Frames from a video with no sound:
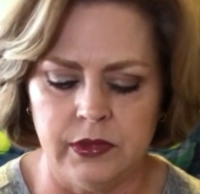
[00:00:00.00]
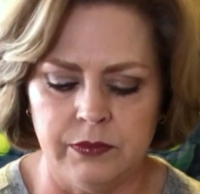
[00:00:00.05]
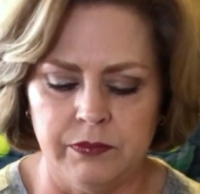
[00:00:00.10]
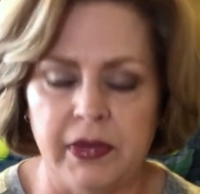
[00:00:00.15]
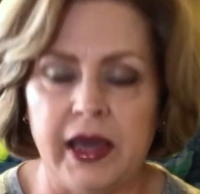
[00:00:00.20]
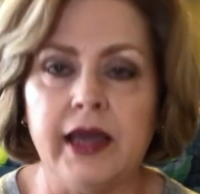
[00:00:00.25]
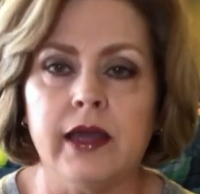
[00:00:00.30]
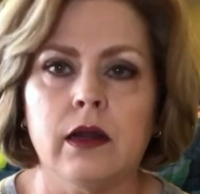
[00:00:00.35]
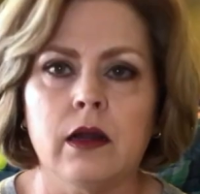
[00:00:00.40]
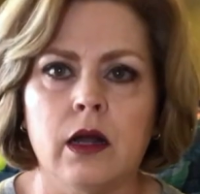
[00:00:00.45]

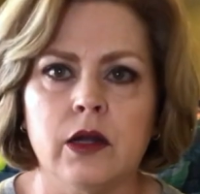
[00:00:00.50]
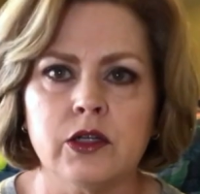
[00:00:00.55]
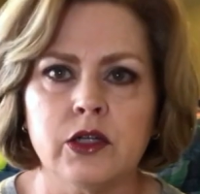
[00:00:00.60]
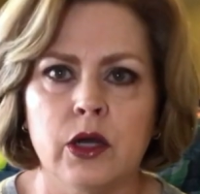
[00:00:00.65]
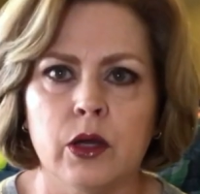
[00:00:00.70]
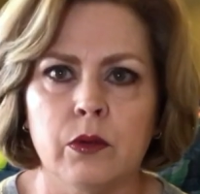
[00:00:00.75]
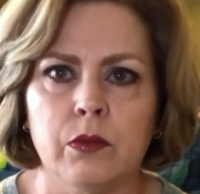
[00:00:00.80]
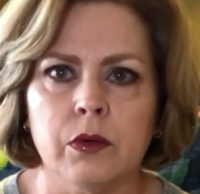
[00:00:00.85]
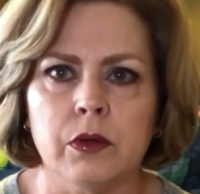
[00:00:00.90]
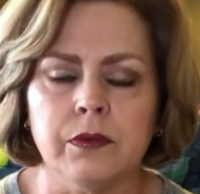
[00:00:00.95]
back in
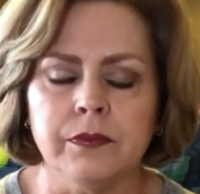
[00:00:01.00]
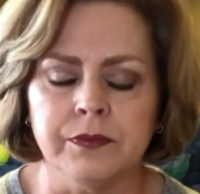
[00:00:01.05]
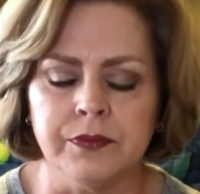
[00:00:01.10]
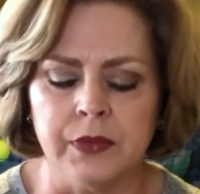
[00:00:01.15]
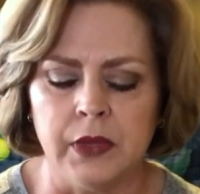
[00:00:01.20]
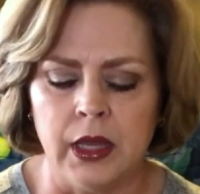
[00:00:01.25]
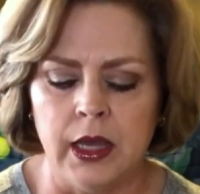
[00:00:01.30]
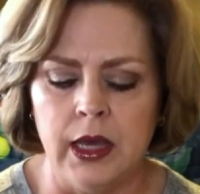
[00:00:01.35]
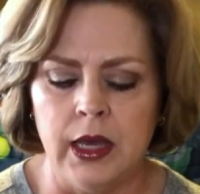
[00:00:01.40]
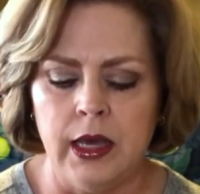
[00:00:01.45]
October,
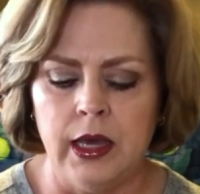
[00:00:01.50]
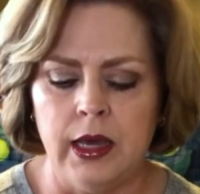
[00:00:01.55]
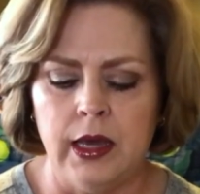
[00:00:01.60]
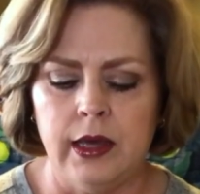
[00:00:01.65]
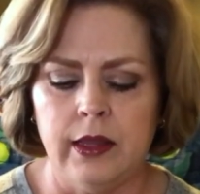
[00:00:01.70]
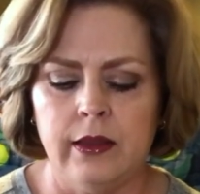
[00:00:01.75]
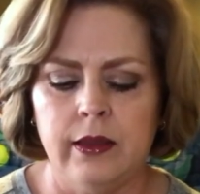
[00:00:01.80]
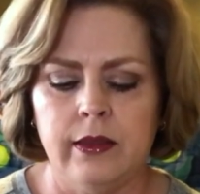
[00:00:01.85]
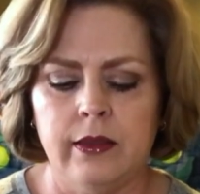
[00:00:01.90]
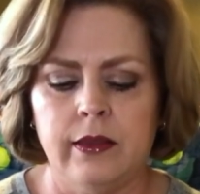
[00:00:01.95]

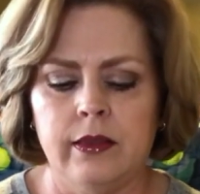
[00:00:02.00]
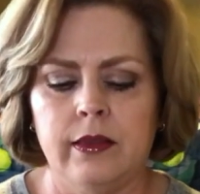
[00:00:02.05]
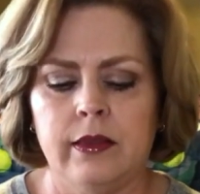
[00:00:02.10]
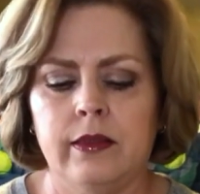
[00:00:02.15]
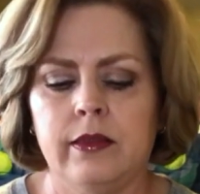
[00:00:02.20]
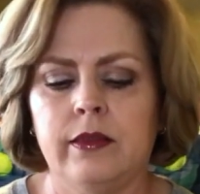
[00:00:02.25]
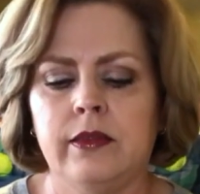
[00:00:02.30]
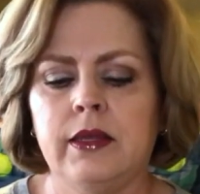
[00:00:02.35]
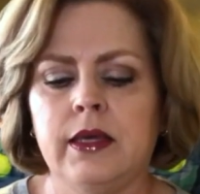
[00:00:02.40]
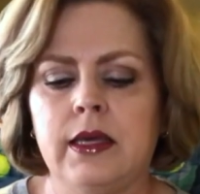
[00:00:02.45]

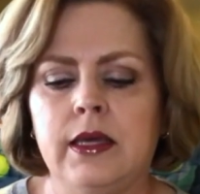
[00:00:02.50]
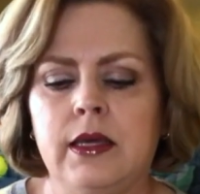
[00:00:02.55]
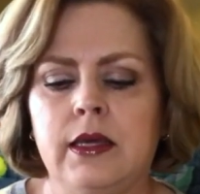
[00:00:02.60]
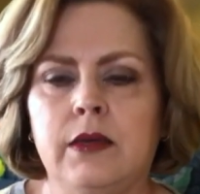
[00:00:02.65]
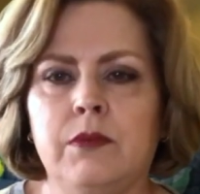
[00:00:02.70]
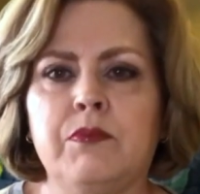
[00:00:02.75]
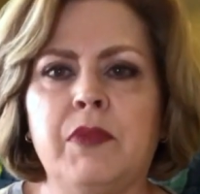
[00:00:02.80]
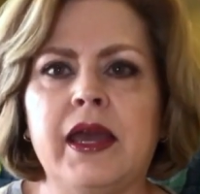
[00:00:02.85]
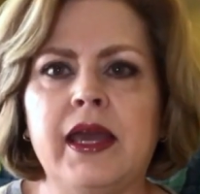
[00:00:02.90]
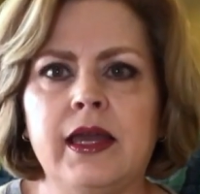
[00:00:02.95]

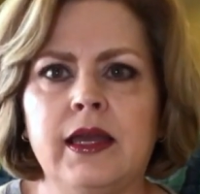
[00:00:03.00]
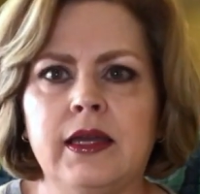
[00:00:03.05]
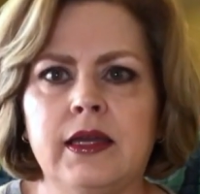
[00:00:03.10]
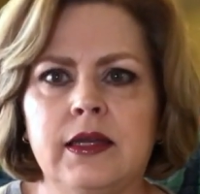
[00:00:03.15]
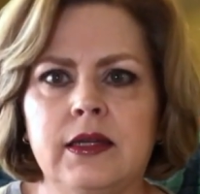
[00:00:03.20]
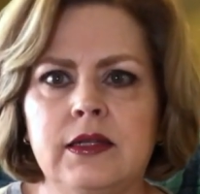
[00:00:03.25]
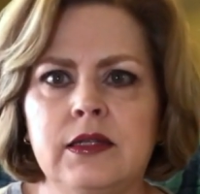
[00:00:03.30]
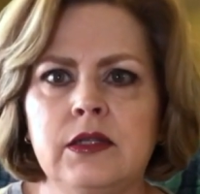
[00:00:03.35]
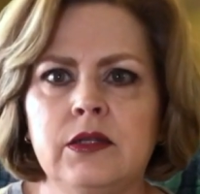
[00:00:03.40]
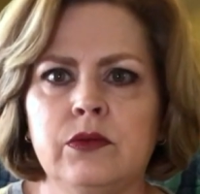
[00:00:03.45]
the
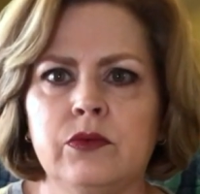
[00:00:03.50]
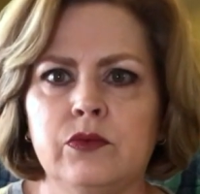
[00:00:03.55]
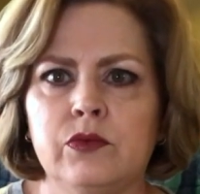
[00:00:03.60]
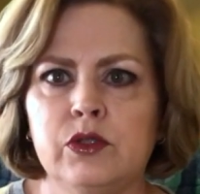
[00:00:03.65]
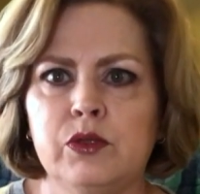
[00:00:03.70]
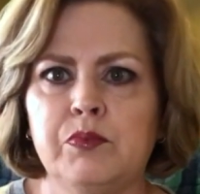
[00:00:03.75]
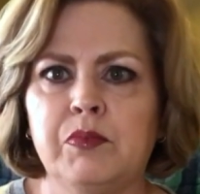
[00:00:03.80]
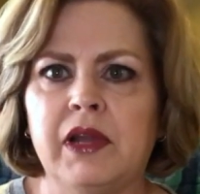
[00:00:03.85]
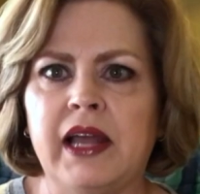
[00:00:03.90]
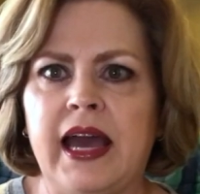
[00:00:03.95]
band
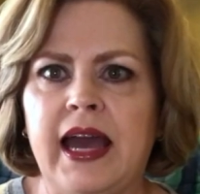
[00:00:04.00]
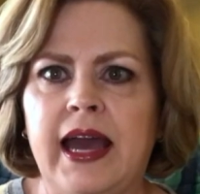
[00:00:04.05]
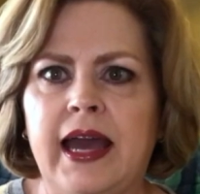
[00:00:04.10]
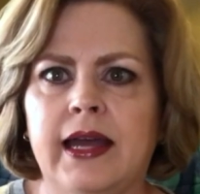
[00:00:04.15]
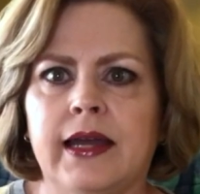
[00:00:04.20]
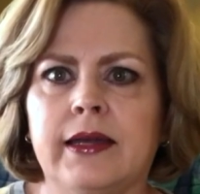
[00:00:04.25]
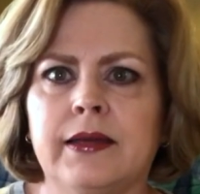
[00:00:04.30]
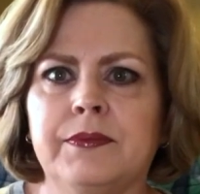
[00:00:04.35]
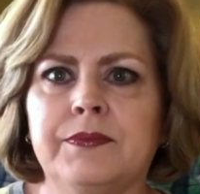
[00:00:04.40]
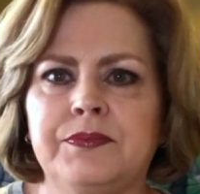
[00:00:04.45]
was
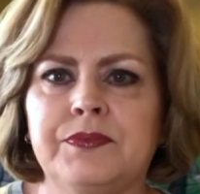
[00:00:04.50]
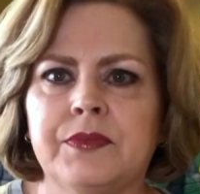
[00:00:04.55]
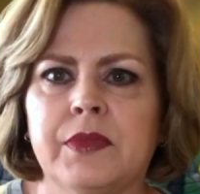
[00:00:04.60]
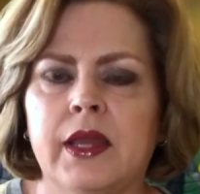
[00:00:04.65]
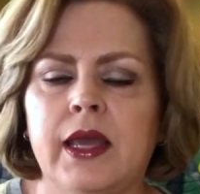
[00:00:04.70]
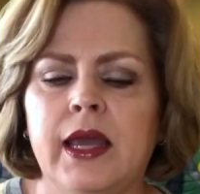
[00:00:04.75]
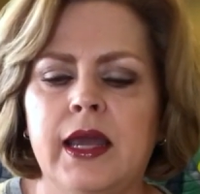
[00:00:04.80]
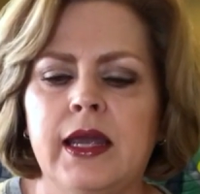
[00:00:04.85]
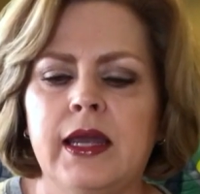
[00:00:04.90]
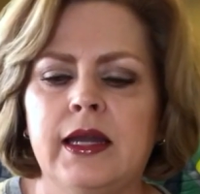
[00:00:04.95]
black
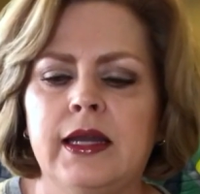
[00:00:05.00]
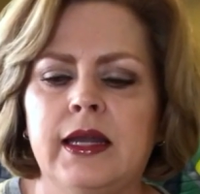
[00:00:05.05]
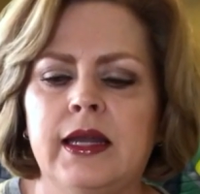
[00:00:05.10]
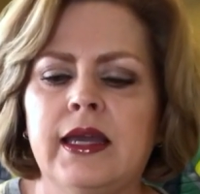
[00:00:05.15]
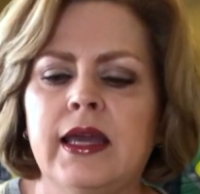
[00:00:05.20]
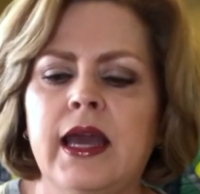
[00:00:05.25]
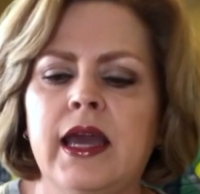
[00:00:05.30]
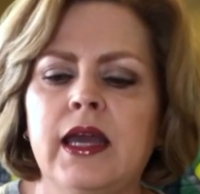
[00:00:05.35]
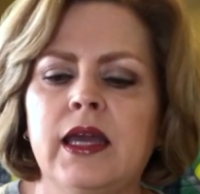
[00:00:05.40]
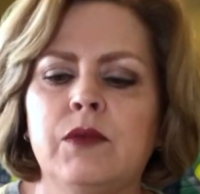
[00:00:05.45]
and it
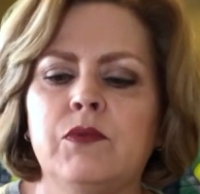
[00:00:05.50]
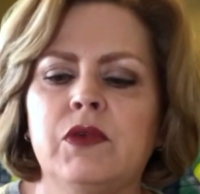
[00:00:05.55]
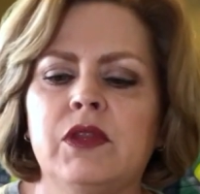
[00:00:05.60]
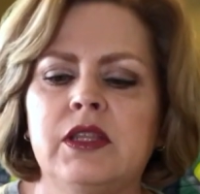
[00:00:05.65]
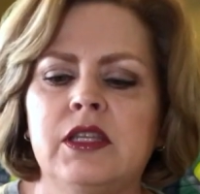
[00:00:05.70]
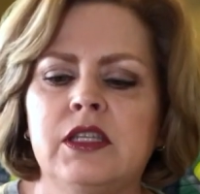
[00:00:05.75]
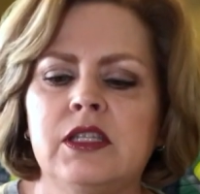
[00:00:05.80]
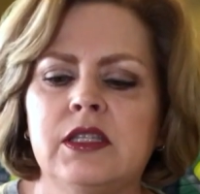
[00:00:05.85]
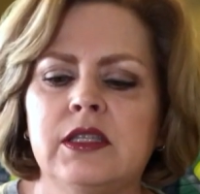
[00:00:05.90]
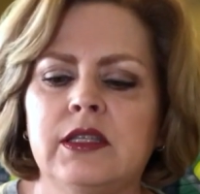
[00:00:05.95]
came
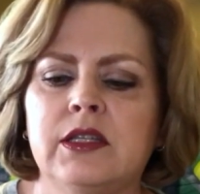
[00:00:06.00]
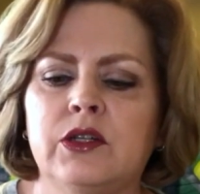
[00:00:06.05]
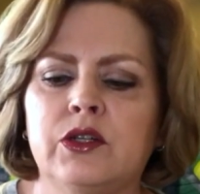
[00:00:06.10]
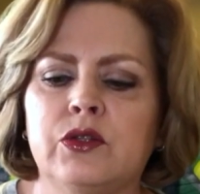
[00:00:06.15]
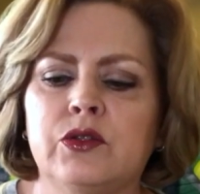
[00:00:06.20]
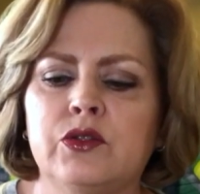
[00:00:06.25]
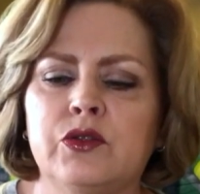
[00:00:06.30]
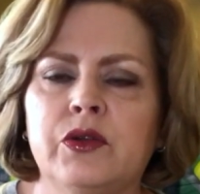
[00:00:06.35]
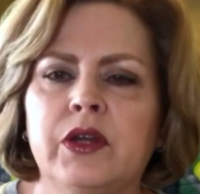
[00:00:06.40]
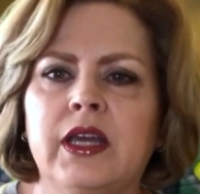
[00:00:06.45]
with this
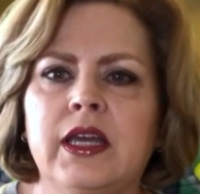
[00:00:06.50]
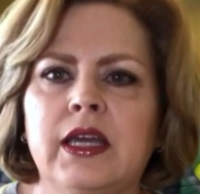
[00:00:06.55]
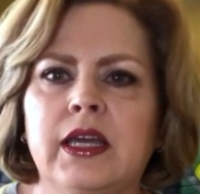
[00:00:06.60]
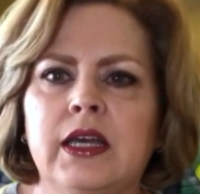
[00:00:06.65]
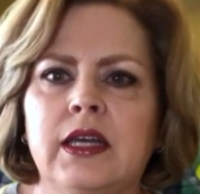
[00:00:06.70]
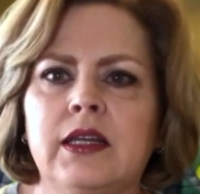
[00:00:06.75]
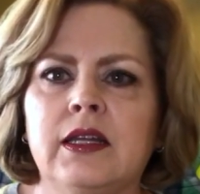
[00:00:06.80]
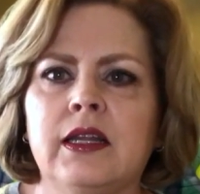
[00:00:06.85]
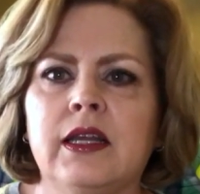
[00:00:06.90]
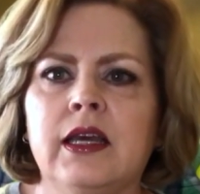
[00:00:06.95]
little
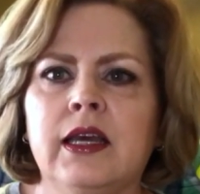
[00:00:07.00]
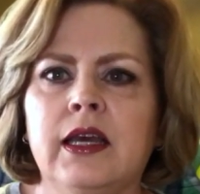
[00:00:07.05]
trinket,